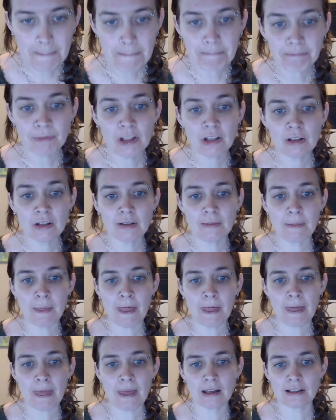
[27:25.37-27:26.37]
You can
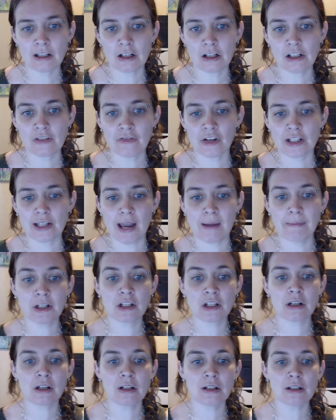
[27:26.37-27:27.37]
search for
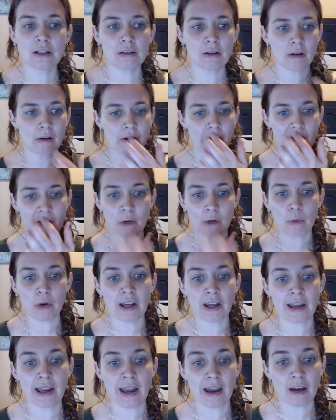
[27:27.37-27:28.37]
temperatures. So if you're
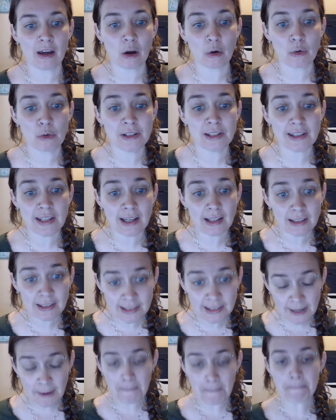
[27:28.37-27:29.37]
working at cone
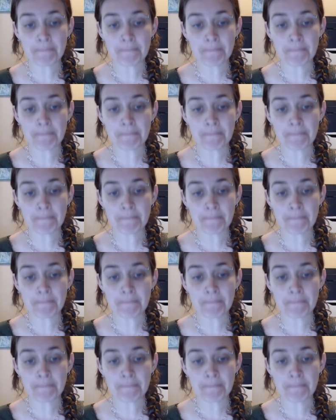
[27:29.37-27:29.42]
6,